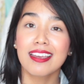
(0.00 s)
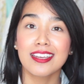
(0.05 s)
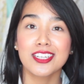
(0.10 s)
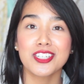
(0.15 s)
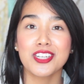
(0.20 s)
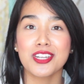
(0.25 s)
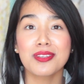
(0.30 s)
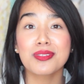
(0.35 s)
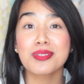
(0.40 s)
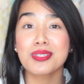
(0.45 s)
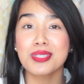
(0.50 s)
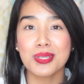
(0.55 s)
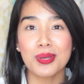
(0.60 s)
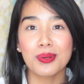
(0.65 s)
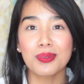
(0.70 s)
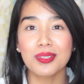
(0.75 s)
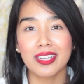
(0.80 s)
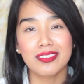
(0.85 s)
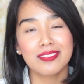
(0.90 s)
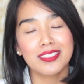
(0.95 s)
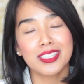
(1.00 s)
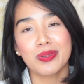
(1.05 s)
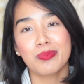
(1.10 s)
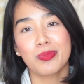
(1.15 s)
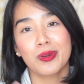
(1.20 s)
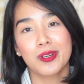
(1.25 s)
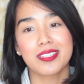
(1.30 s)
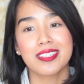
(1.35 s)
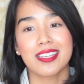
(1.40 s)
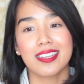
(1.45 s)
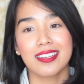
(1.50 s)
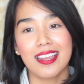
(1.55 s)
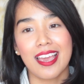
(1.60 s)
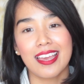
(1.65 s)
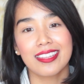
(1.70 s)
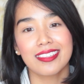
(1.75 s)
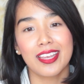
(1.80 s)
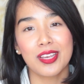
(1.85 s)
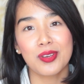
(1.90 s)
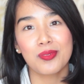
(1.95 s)
She is so lovely in person,
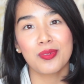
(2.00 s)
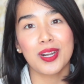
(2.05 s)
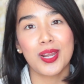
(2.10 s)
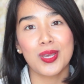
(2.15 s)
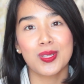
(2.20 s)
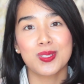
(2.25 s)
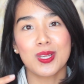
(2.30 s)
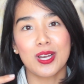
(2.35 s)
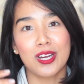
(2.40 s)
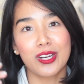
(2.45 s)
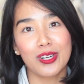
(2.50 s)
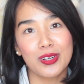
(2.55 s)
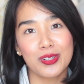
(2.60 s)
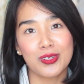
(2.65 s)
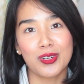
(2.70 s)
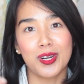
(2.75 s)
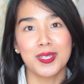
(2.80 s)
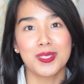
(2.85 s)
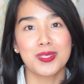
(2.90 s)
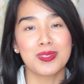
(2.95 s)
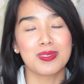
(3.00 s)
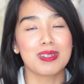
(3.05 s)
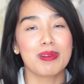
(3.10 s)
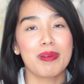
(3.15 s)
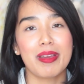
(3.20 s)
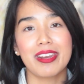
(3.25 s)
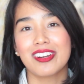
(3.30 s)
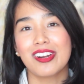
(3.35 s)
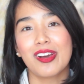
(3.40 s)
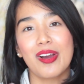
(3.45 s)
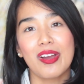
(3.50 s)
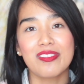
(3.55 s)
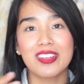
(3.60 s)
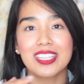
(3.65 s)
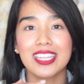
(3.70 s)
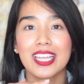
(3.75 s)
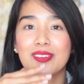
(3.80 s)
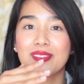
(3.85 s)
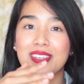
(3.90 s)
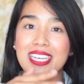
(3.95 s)
and like when I saw her across the room, I don't know, I
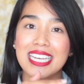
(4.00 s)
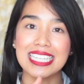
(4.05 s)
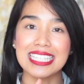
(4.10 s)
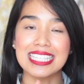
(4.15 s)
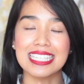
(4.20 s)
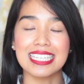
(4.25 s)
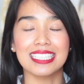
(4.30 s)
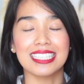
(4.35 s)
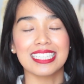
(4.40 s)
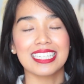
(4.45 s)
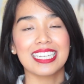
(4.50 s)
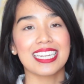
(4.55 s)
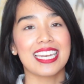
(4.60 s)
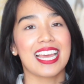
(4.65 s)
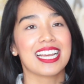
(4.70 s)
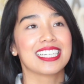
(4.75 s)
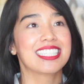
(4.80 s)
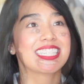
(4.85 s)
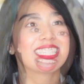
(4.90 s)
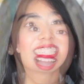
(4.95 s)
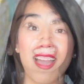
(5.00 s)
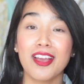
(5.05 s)
feel like we instantly connected.